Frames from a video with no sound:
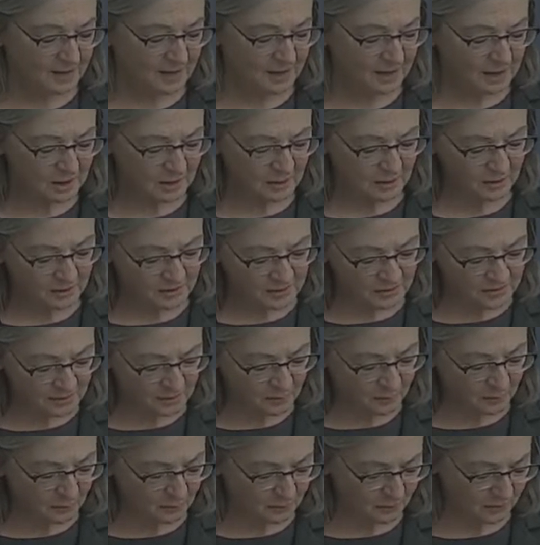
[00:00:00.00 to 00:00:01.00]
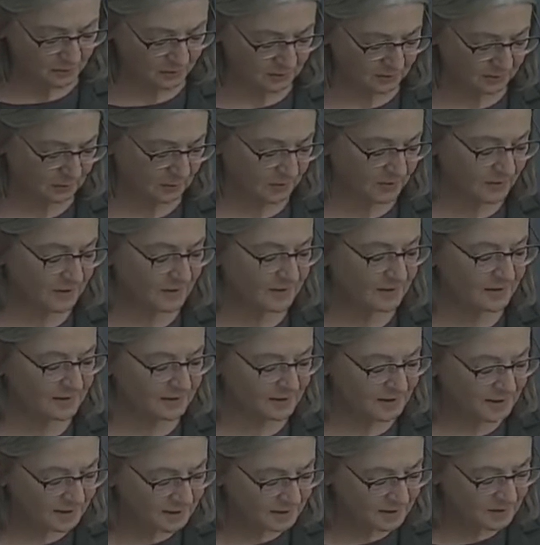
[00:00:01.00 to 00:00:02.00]
Here is the world with its
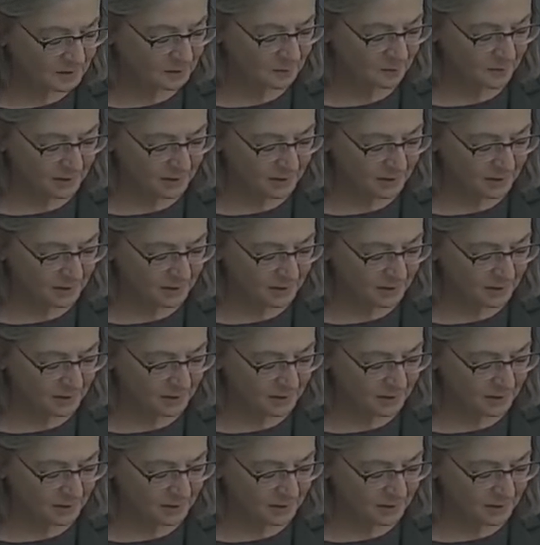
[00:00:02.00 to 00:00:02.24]
6